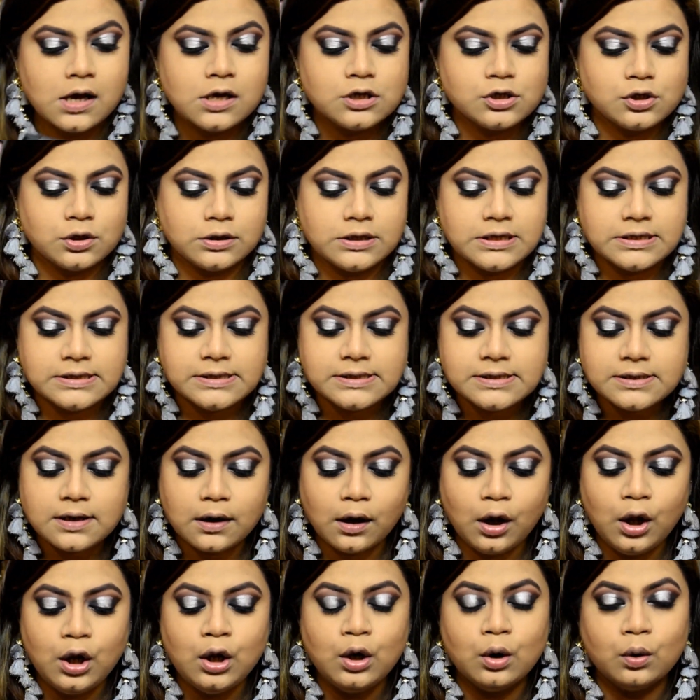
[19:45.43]
So this is
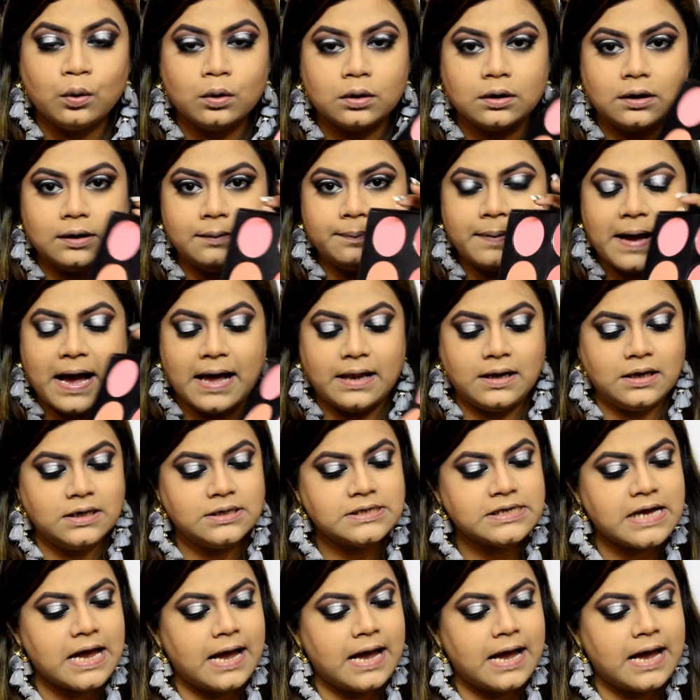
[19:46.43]
a local palette,